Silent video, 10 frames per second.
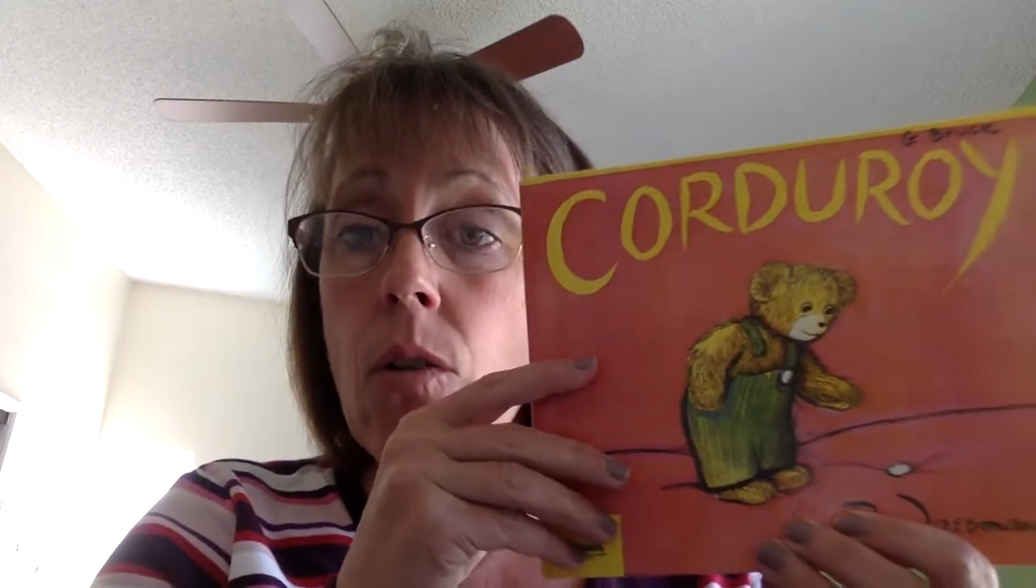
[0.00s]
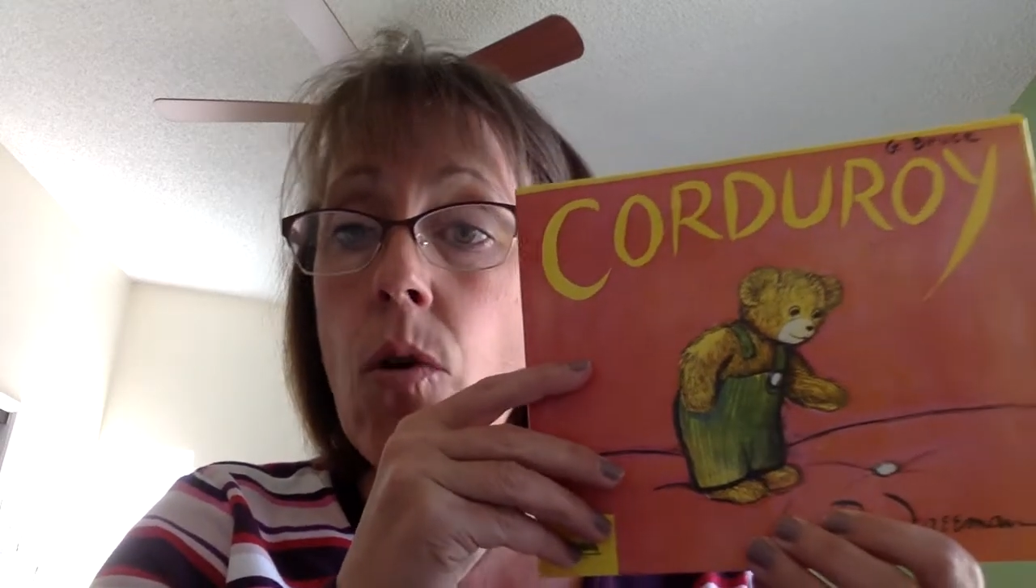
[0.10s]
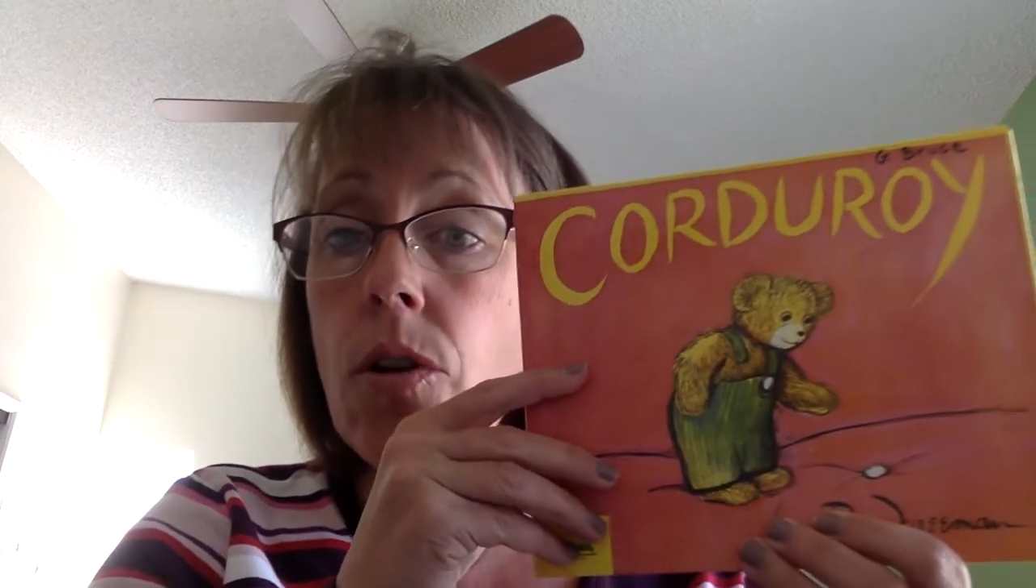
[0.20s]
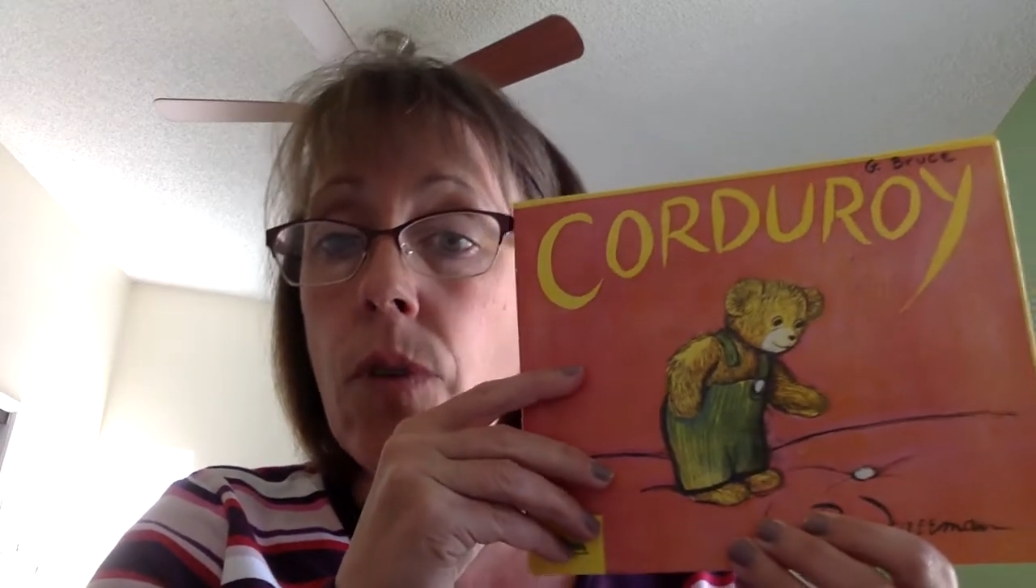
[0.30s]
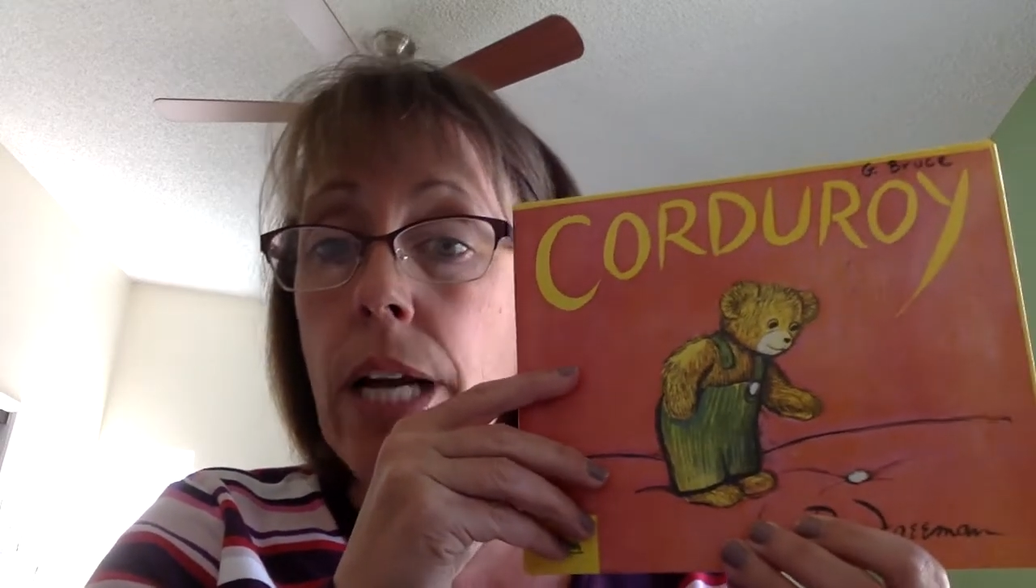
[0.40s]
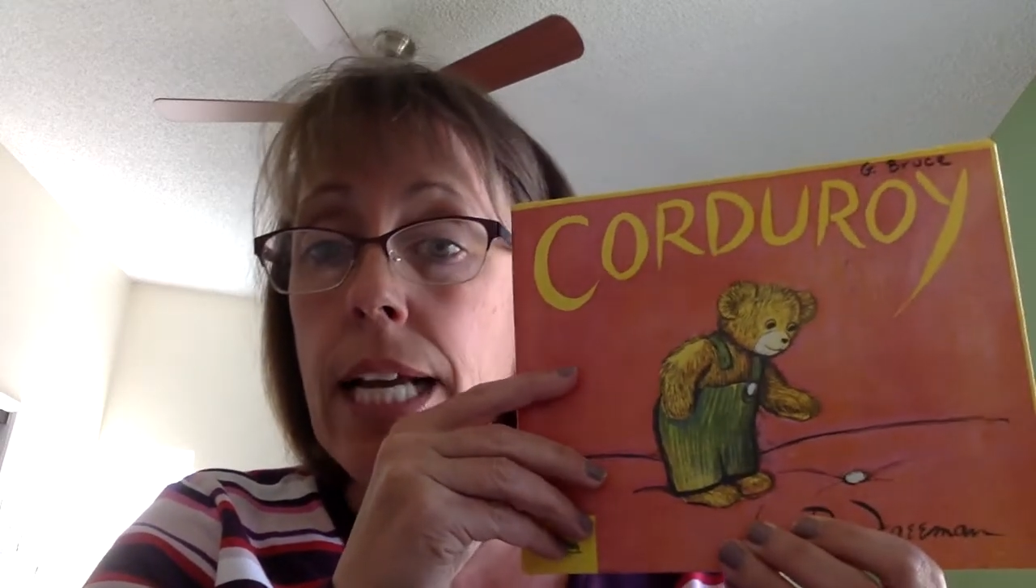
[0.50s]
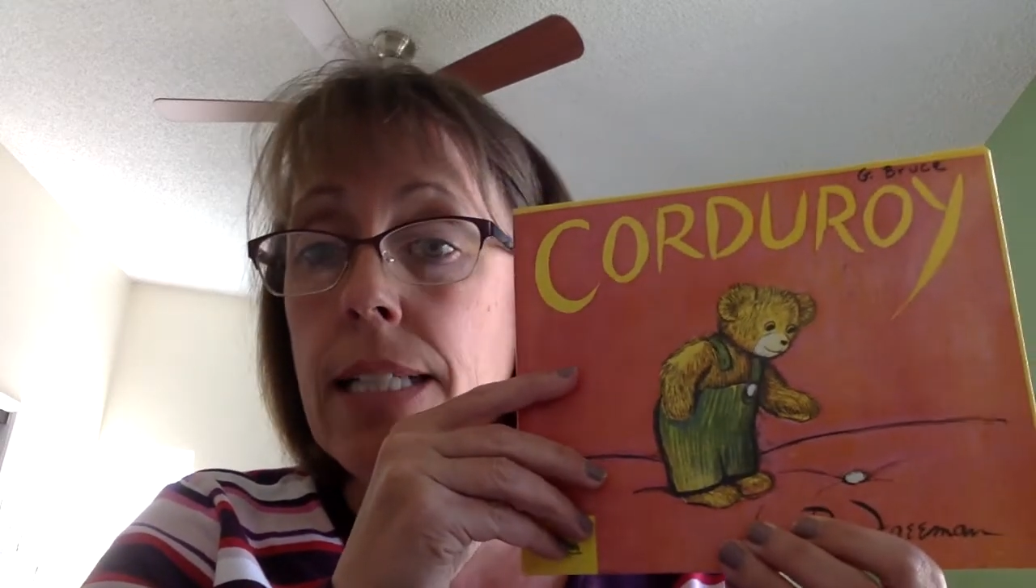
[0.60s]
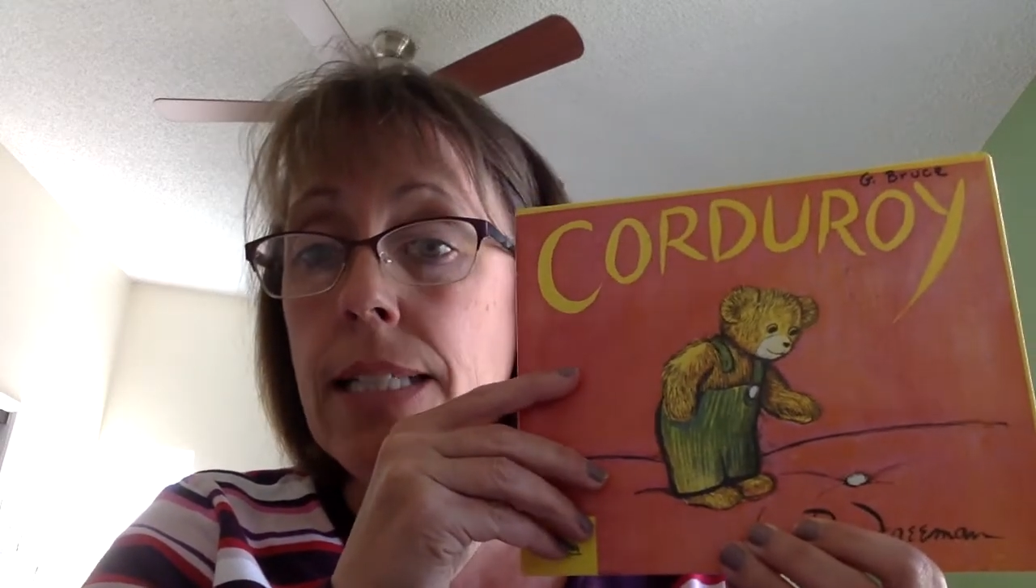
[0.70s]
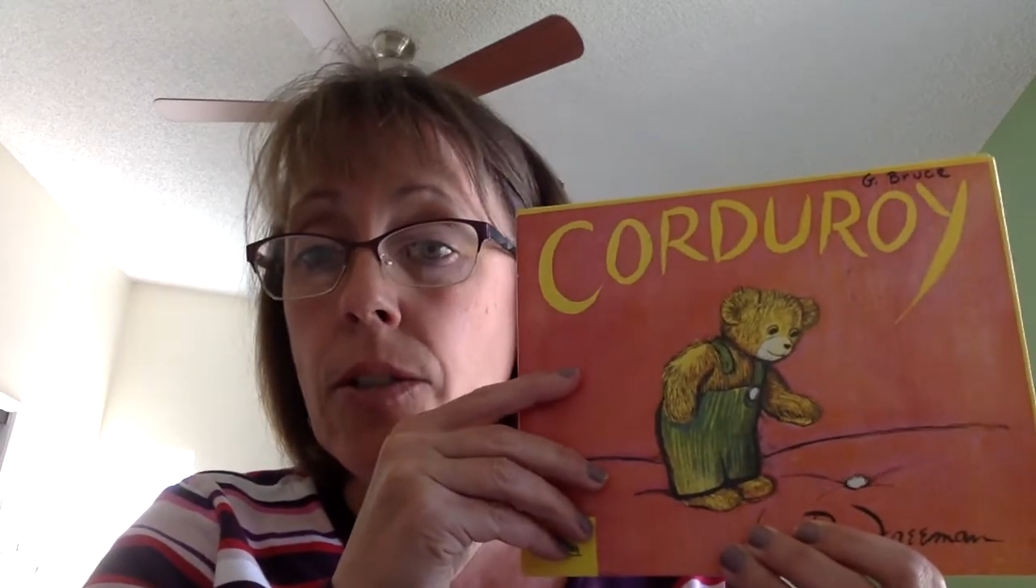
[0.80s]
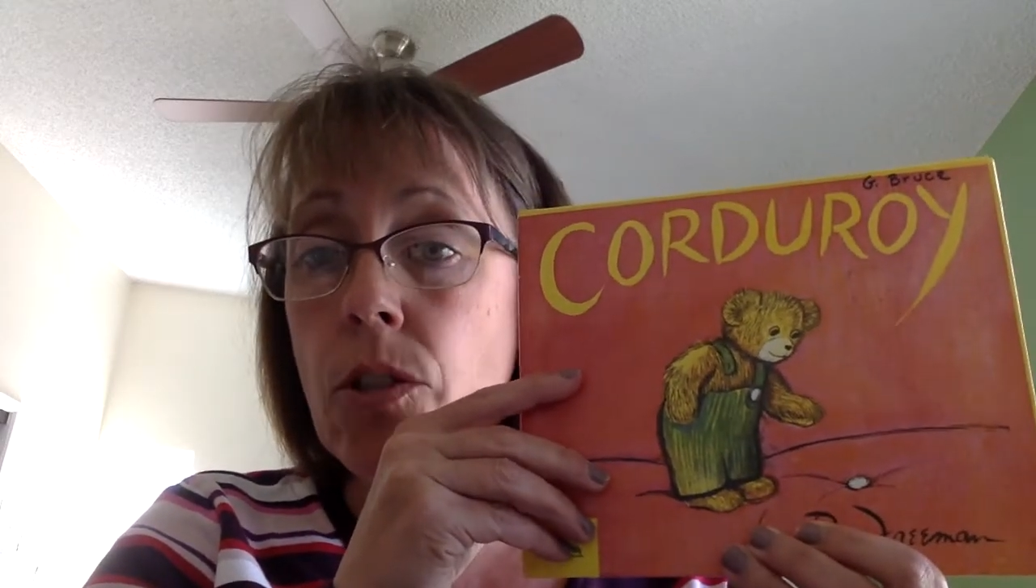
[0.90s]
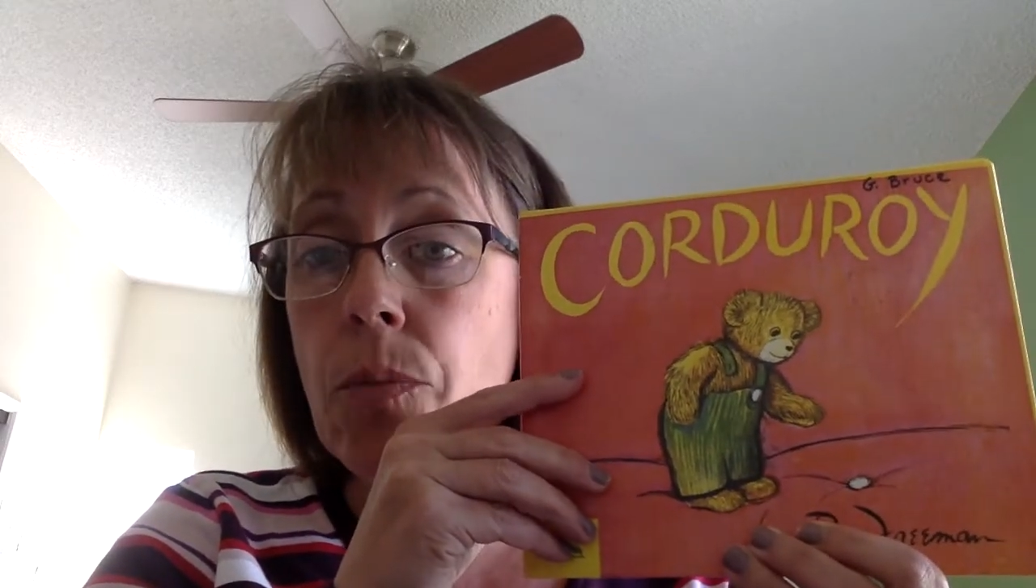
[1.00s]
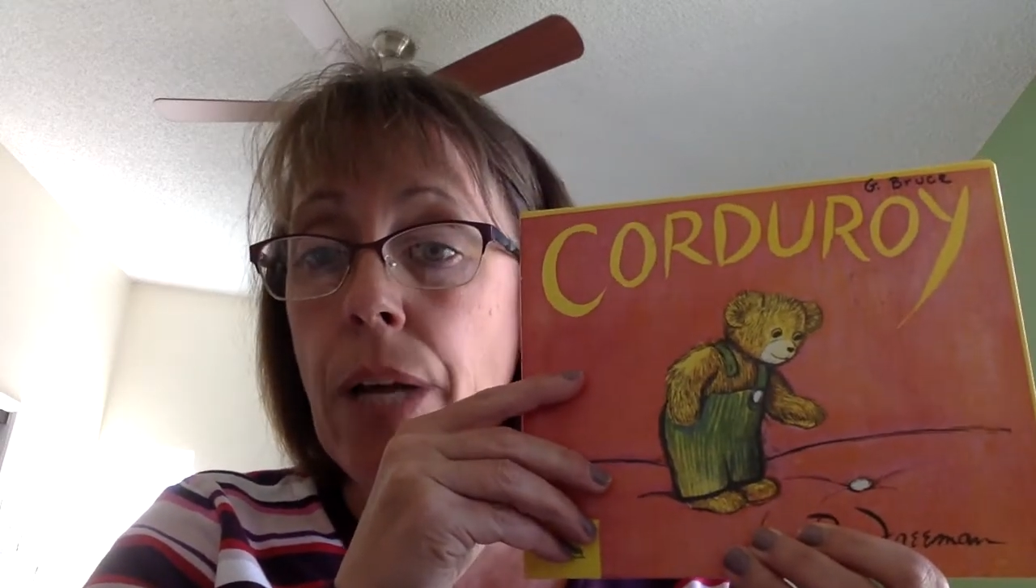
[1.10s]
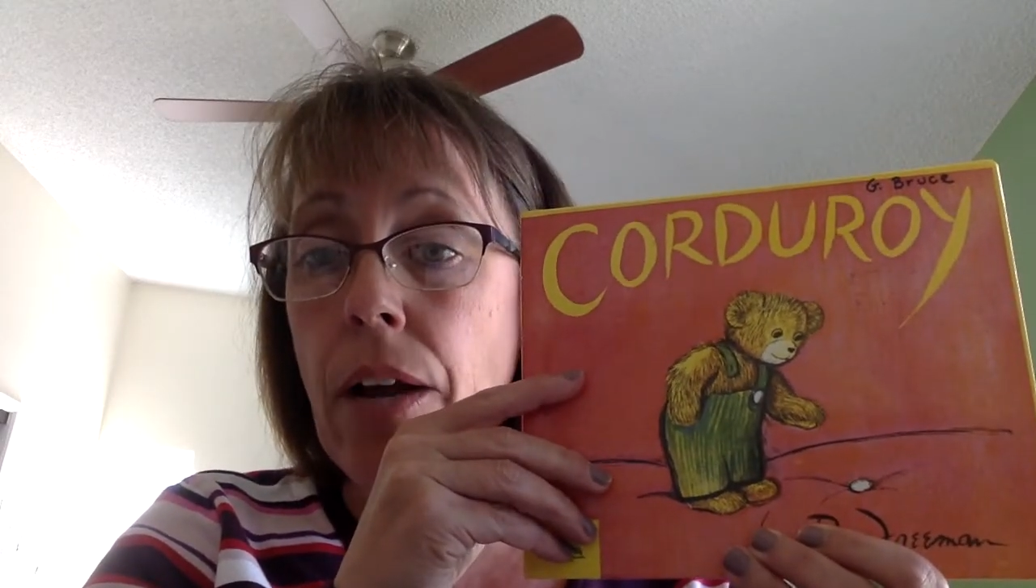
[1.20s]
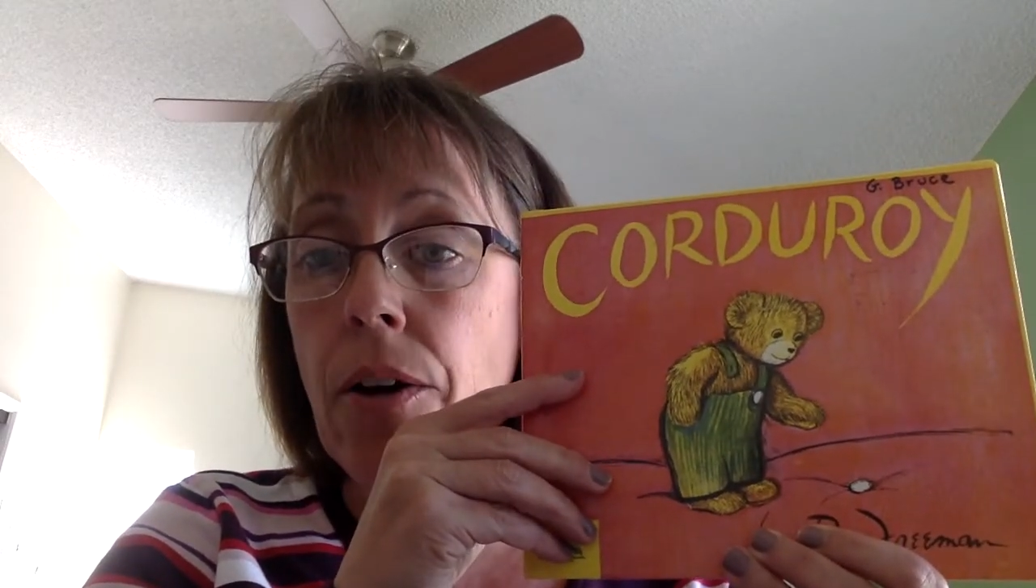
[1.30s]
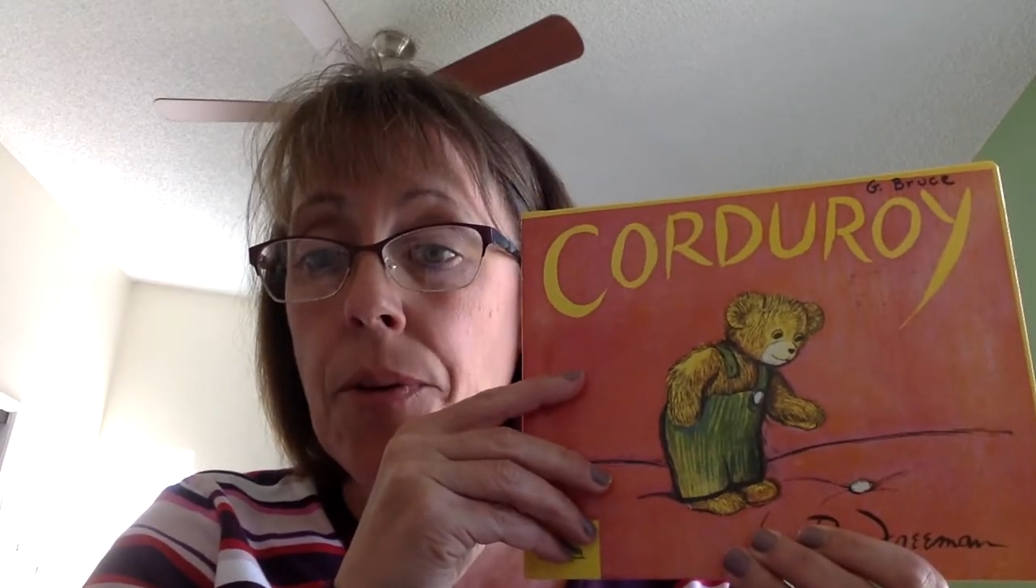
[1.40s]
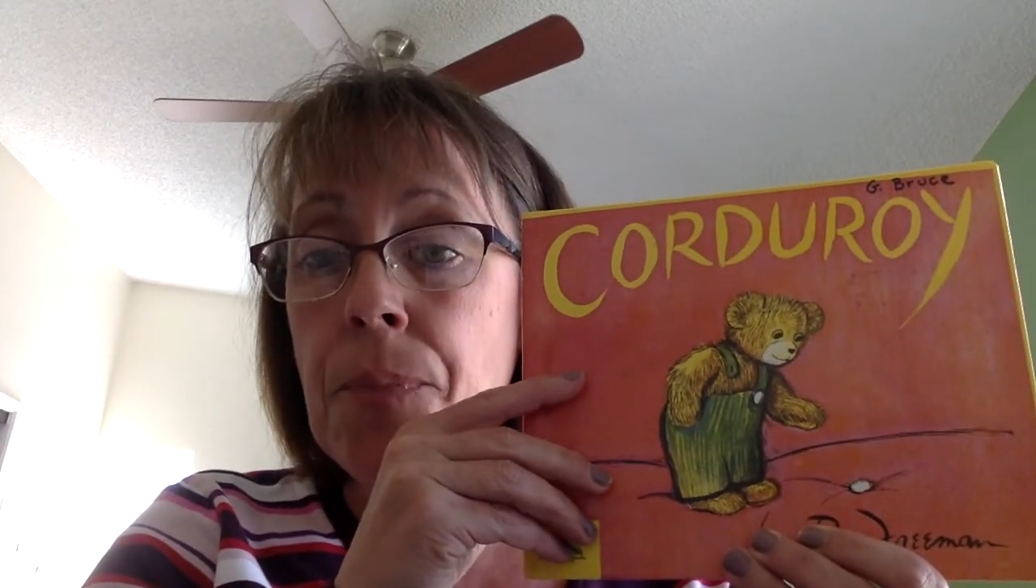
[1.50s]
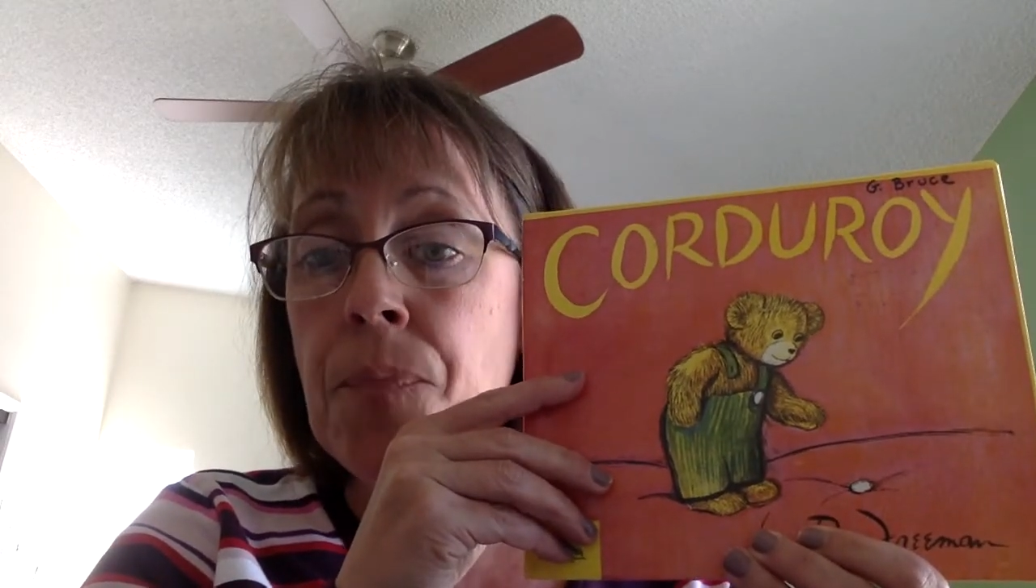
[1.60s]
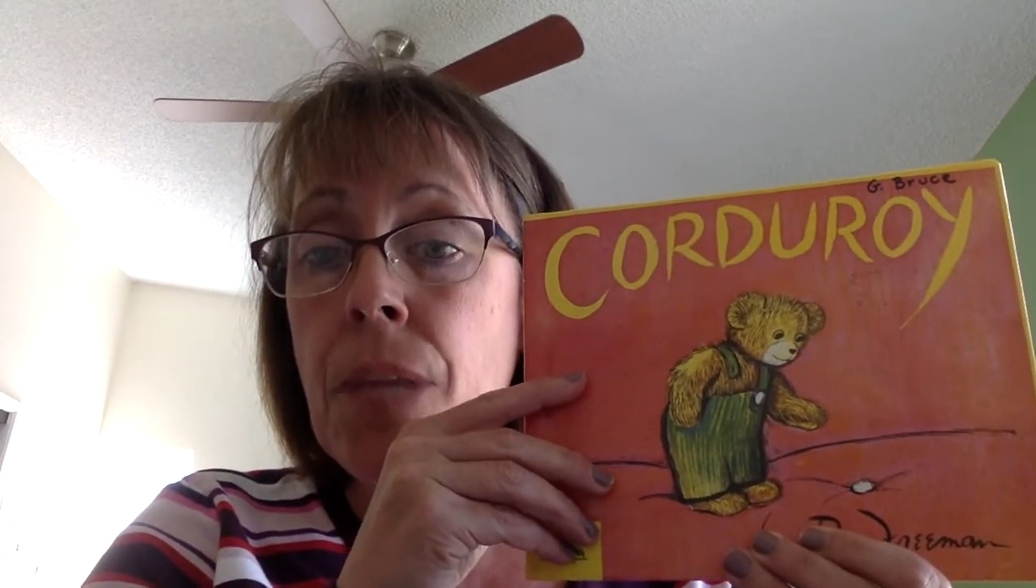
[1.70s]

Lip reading: Corduroy is a little bear,